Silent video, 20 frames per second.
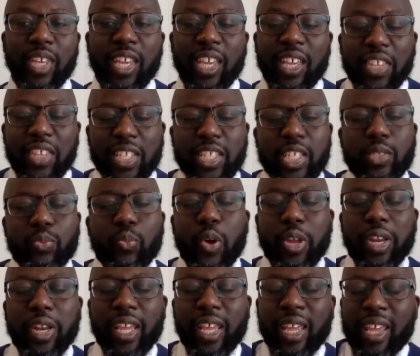This
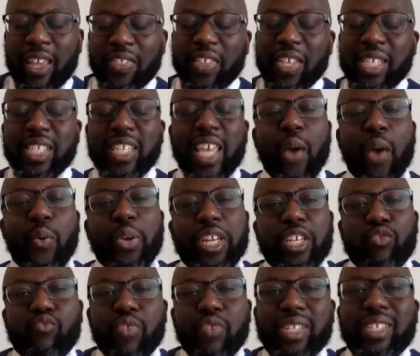is how it
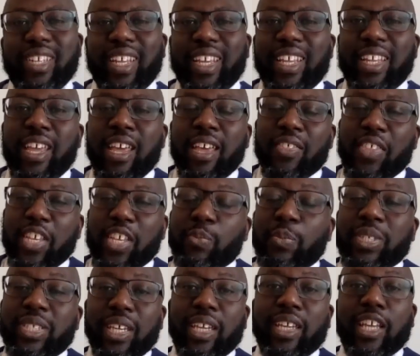is written in this
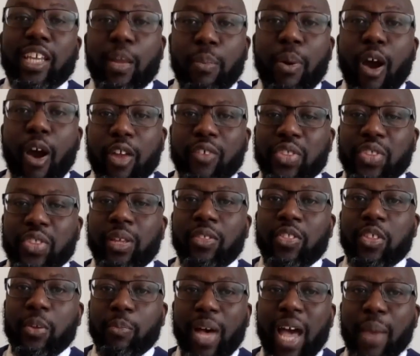particular part of
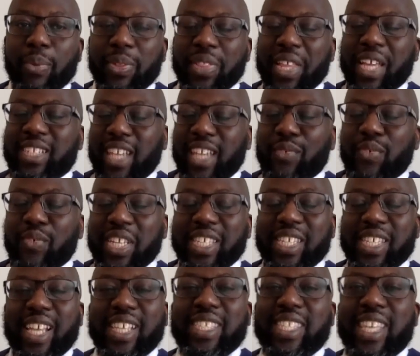the Bible, that David is
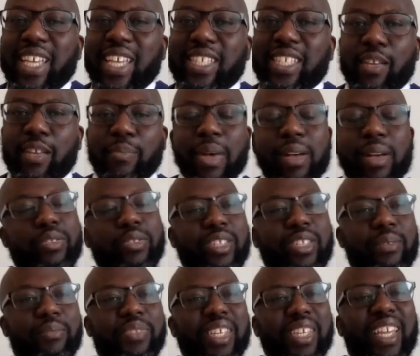excited about
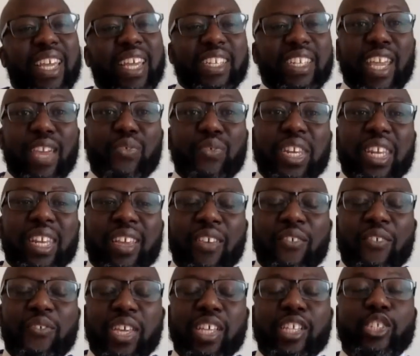something. David
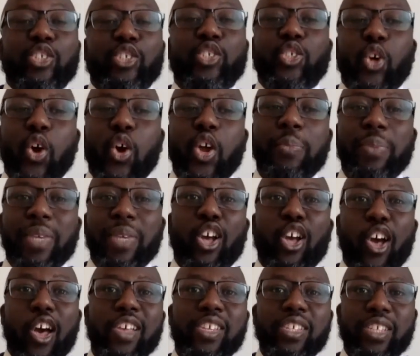feels joy
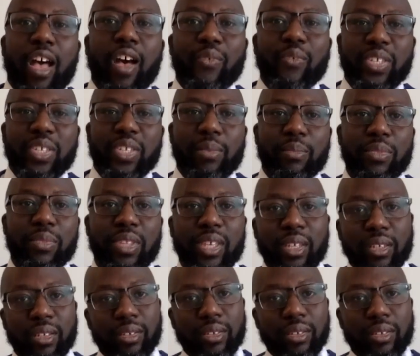because of something.